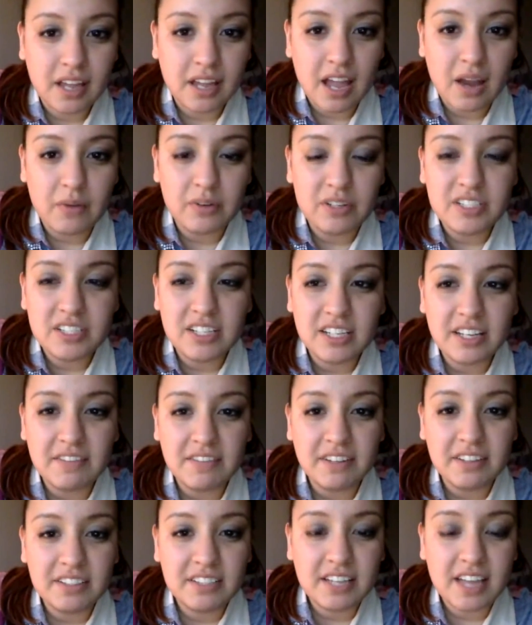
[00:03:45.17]
I wish they'd give
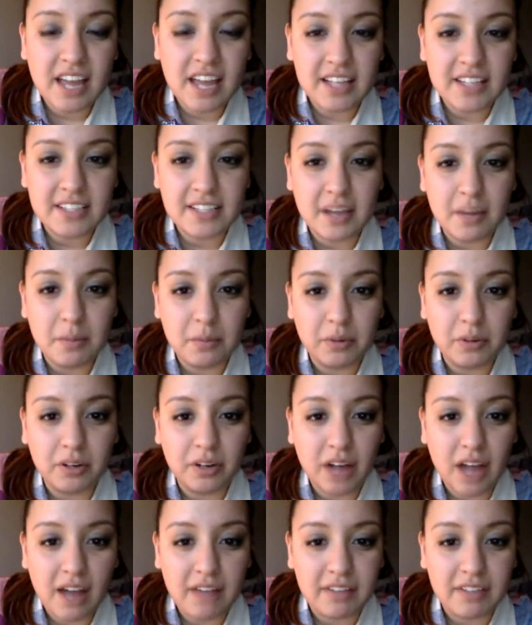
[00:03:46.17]
us a heads up we're
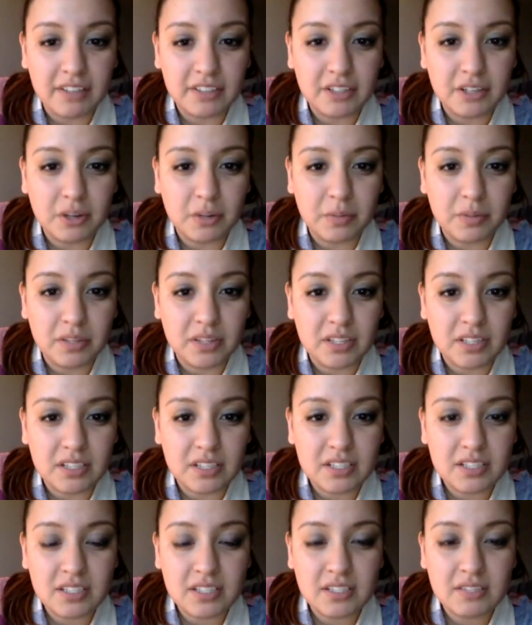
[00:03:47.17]
having to open
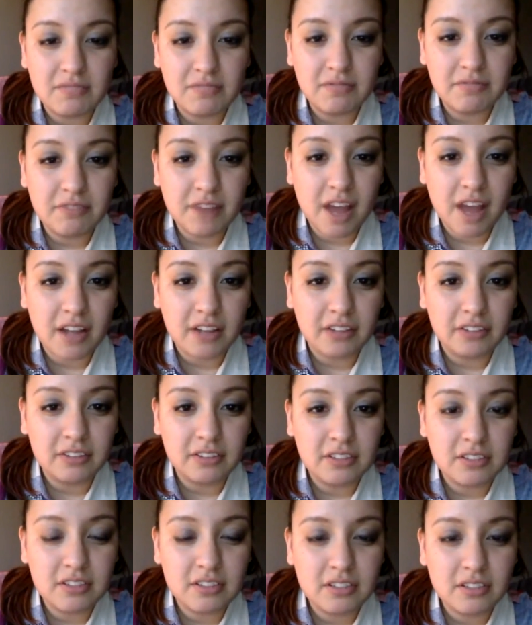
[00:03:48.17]
these
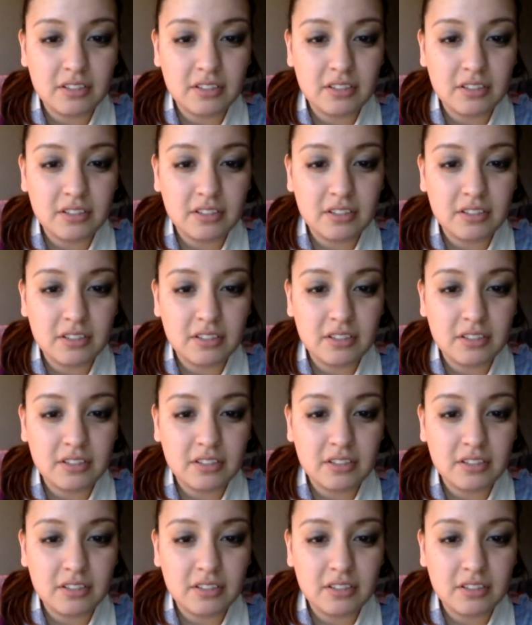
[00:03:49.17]
files.